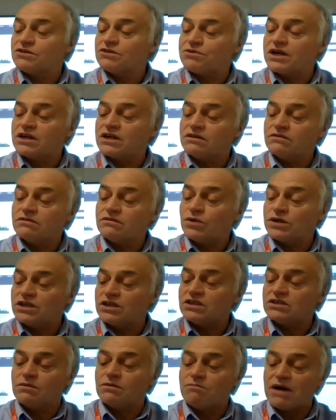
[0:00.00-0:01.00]

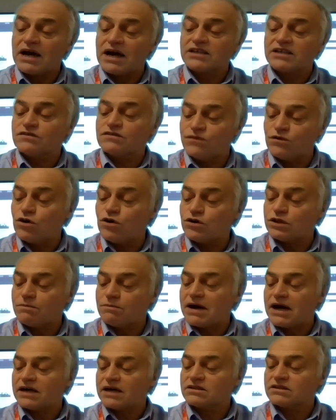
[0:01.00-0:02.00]

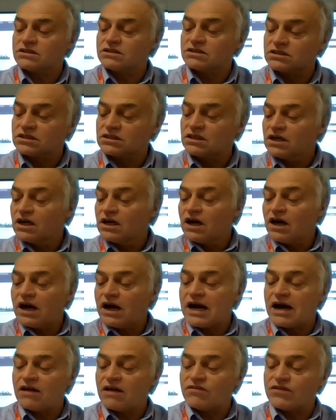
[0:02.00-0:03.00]
mandatory, which is the maths,
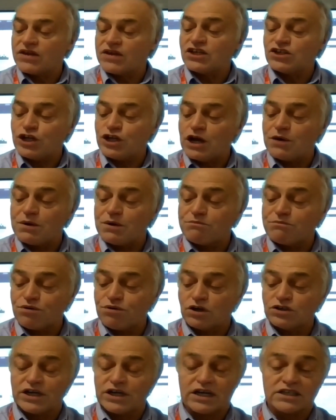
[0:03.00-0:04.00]
further maths,
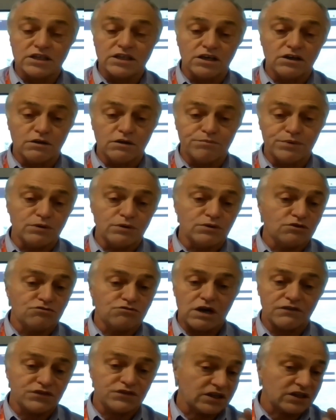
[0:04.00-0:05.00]
and the
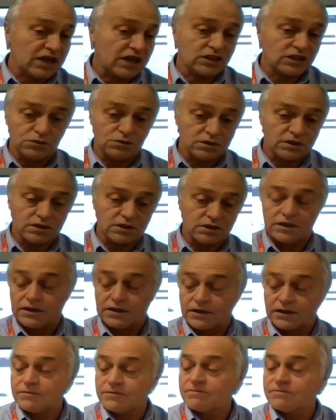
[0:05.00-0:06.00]
engineering projects and
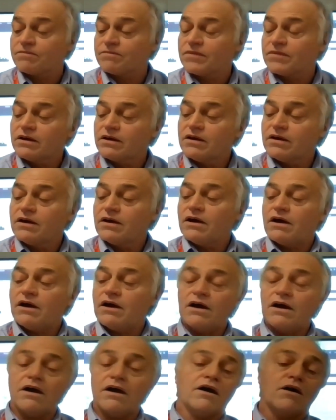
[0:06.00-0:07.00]
computer drafting, that
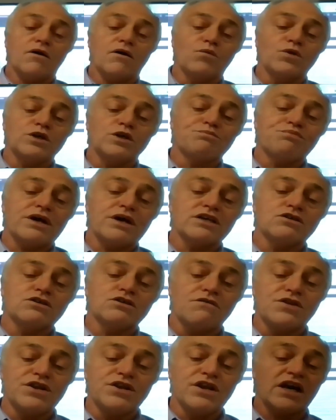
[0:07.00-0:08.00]
sort of thing.
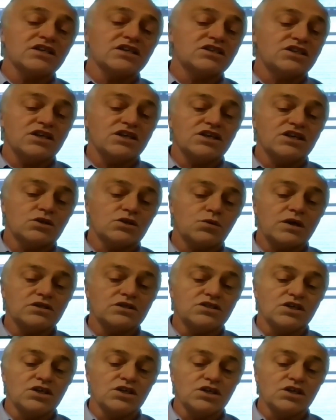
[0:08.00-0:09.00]
We
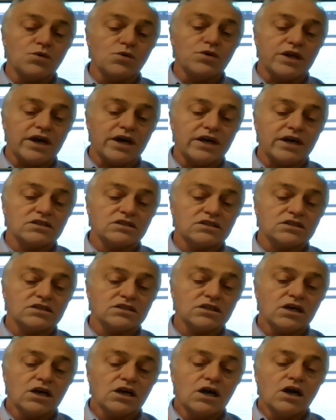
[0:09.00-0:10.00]
spread it over
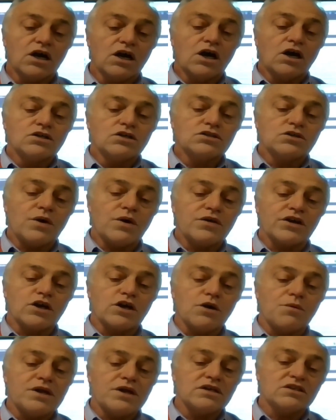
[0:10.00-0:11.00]
19, 20
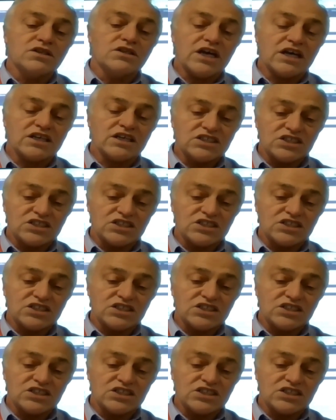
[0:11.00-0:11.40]
units.